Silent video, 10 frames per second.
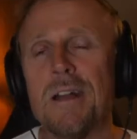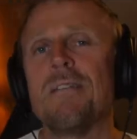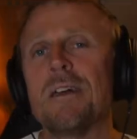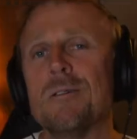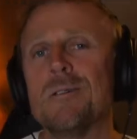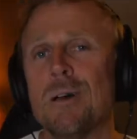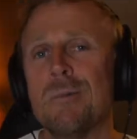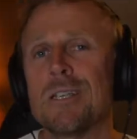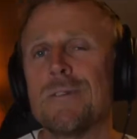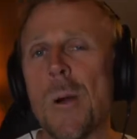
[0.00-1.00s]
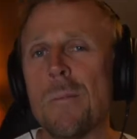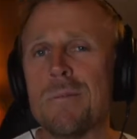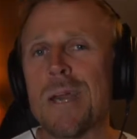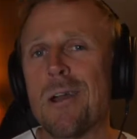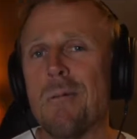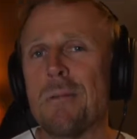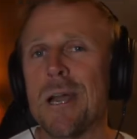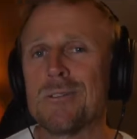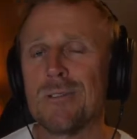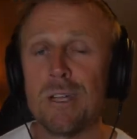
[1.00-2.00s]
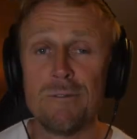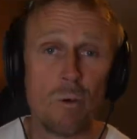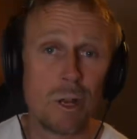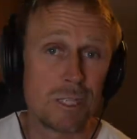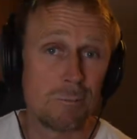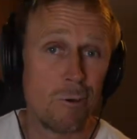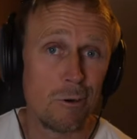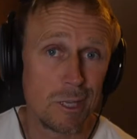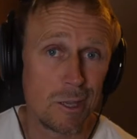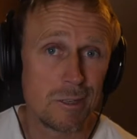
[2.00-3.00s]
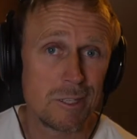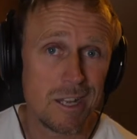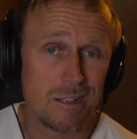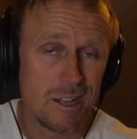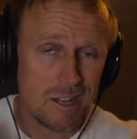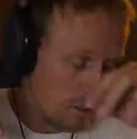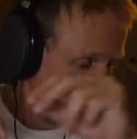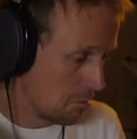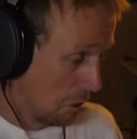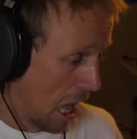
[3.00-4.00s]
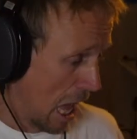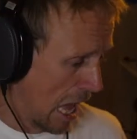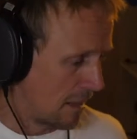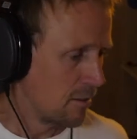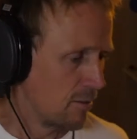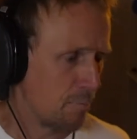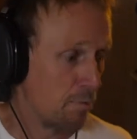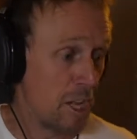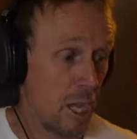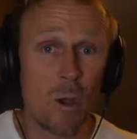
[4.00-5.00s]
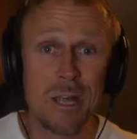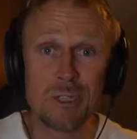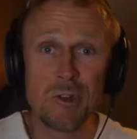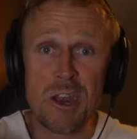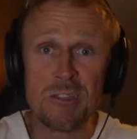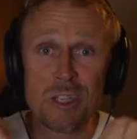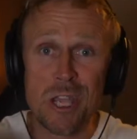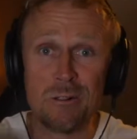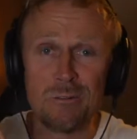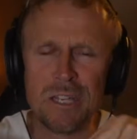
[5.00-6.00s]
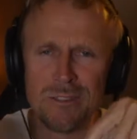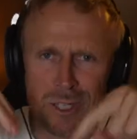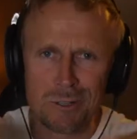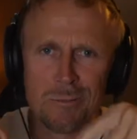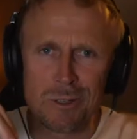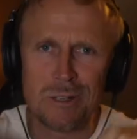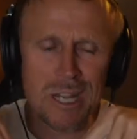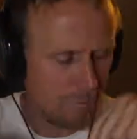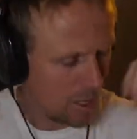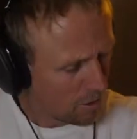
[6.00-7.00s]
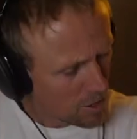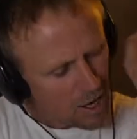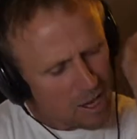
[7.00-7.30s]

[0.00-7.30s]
Thank you so much for helping me out on Patreon. If you want to support the content, there's plenty of ways to do that in the channel, in the description down below.